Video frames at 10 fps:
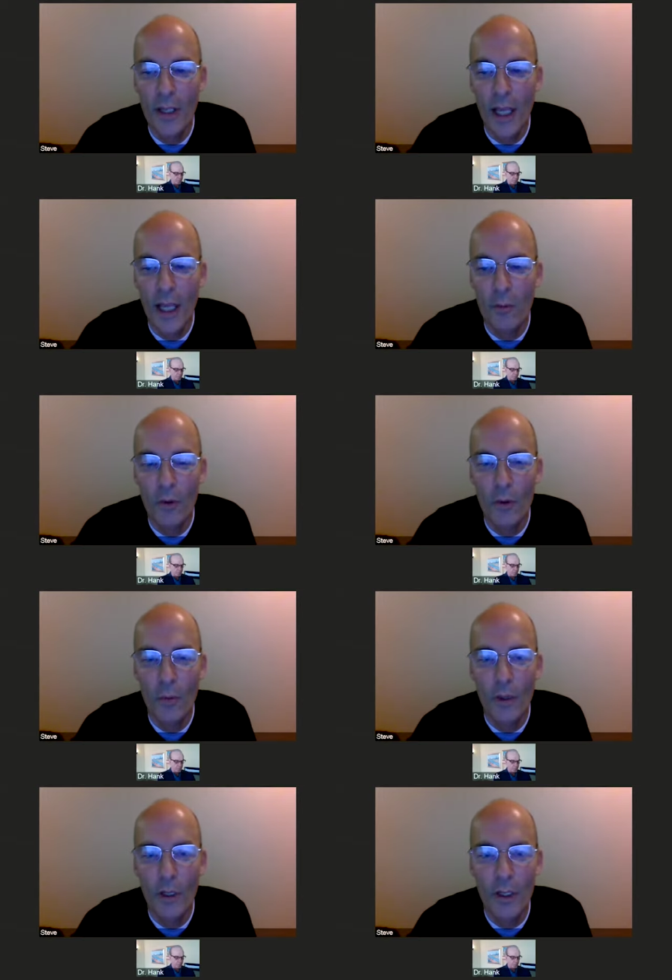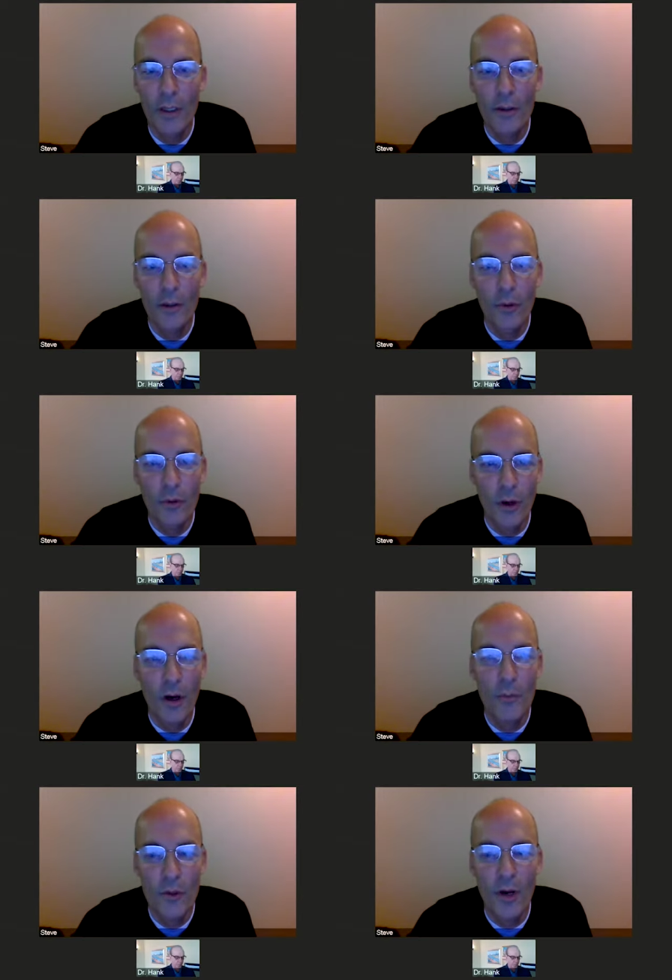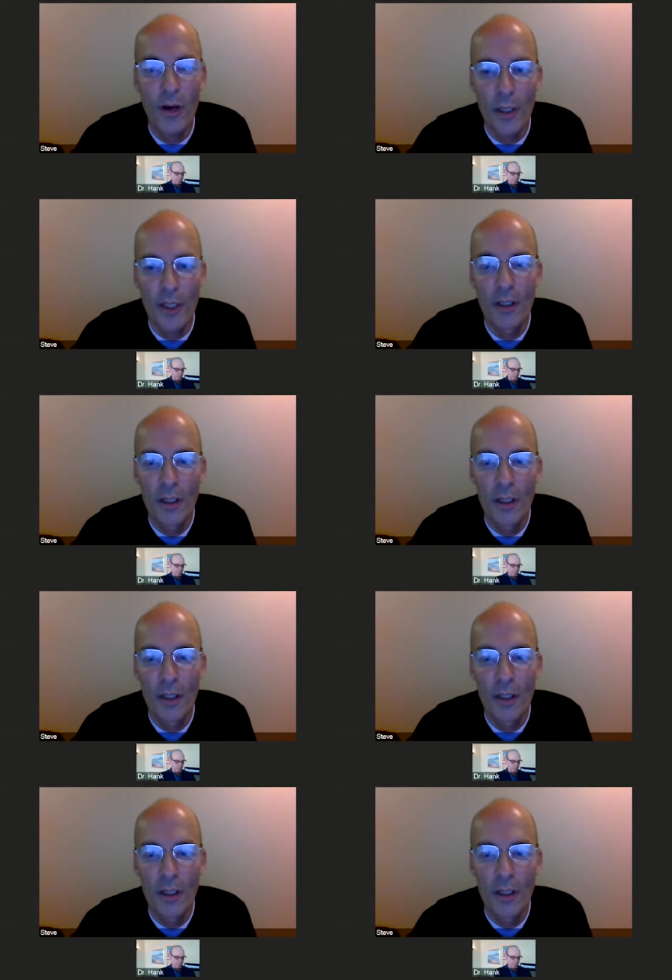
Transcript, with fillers: that were willing to put their arms around me,